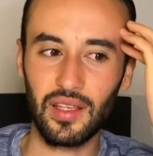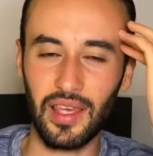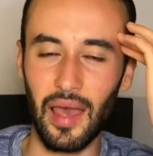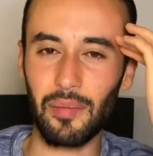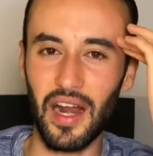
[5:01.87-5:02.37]

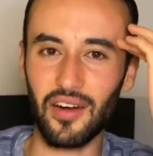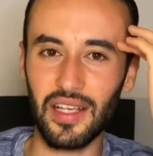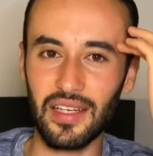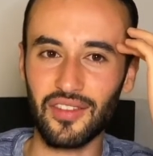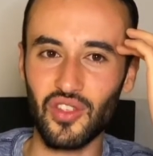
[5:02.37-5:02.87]
get
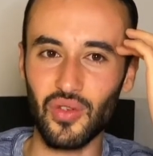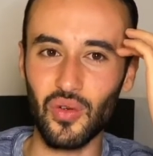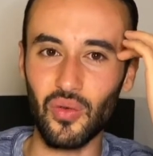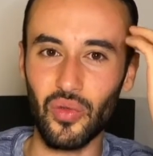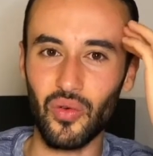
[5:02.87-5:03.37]
married
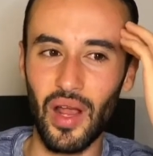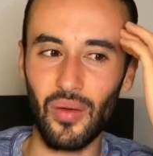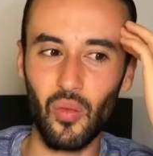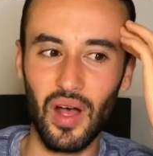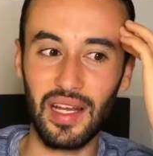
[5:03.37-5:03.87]
to the right
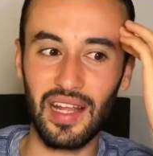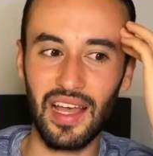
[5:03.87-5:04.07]
one, and